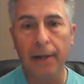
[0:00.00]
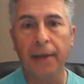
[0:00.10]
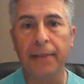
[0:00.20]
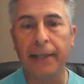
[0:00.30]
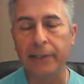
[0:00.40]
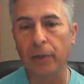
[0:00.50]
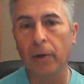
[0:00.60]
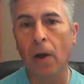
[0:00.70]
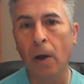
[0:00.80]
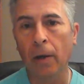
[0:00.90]
These are
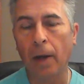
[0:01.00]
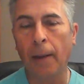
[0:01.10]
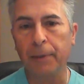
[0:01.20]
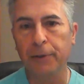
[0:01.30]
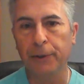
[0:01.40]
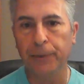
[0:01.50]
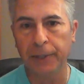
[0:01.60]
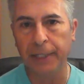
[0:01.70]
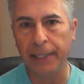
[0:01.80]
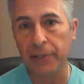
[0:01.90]
all
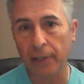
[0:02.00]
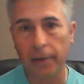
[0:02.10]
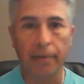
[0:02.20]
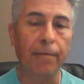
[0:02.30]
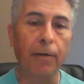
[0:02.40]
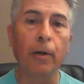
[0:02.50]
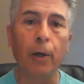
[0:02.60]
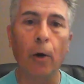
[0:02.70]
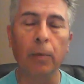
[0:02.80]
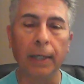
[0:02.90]
opportunities that are Virgo
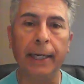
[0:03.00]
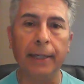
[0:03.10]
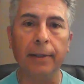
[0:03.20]
related.